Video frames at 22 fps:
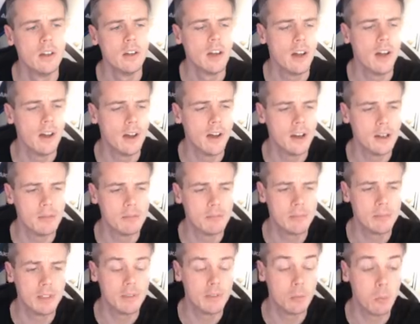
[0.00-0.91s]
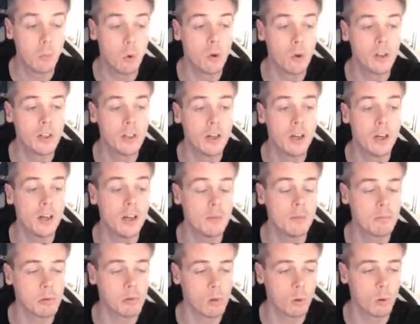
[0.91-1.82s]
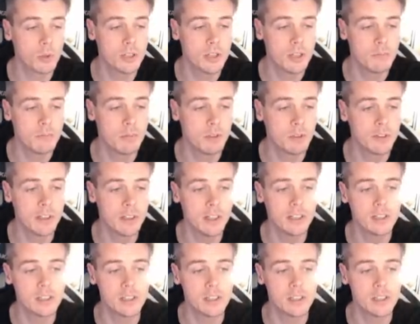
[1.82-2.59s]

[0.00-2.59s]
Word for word: uh, one uh, pro tip on these